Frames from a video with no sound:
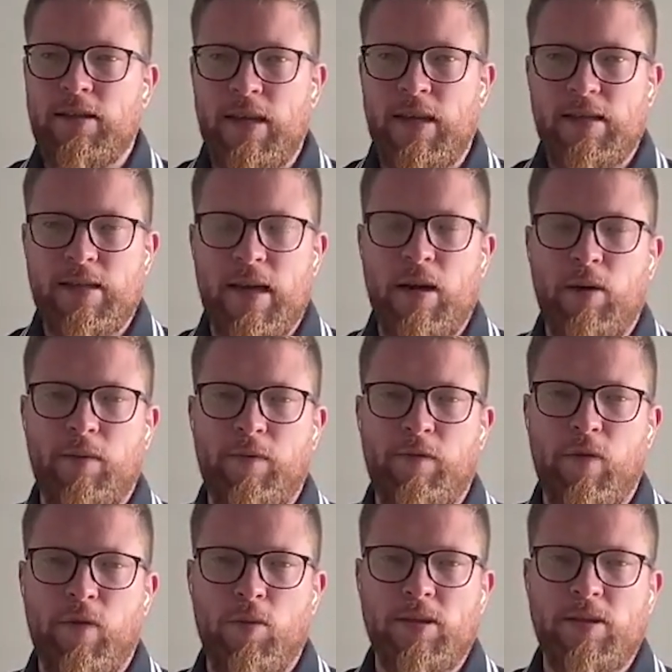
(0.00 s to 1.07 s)
detailed,
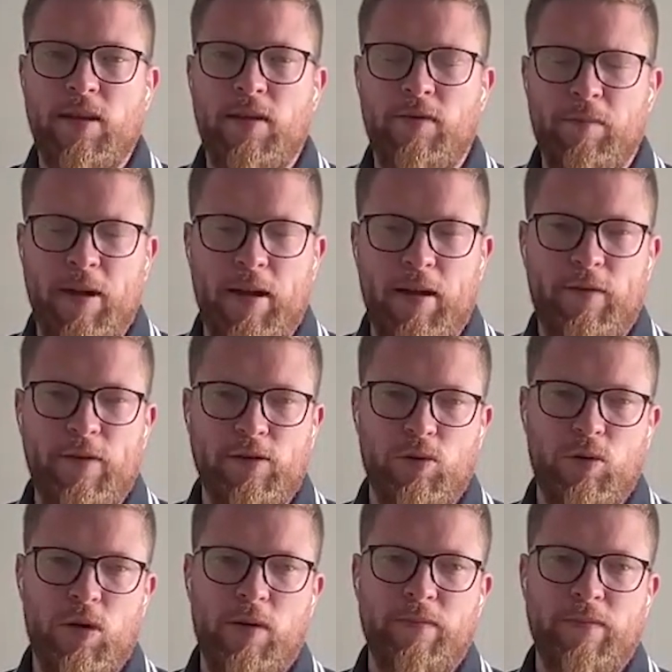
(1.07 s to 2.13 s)
informative and
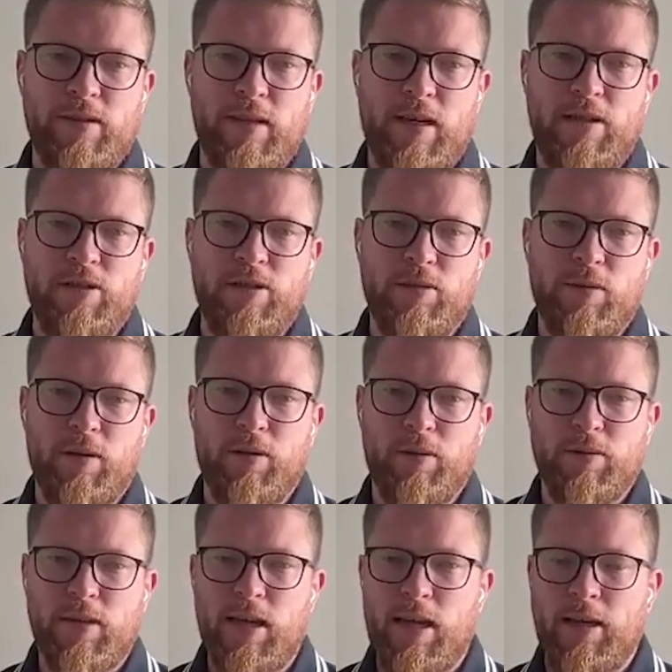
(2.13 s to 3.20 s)
beneficial conversations
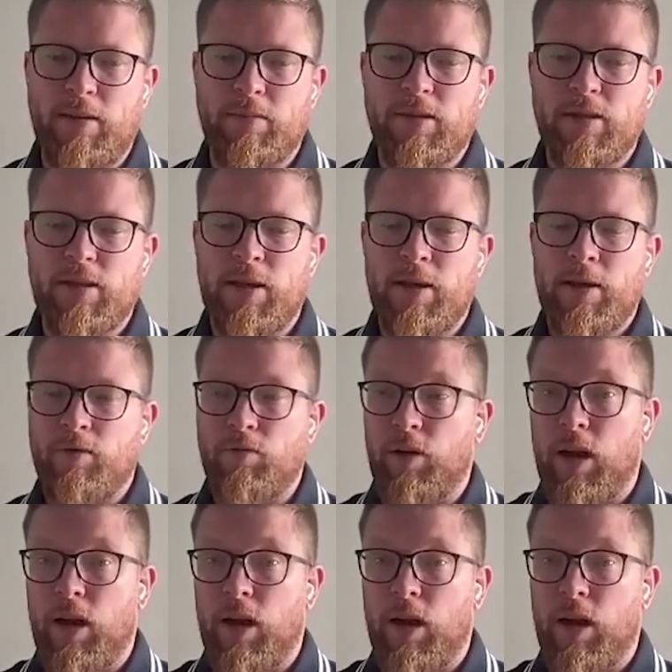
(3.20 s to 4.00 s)
with your teams,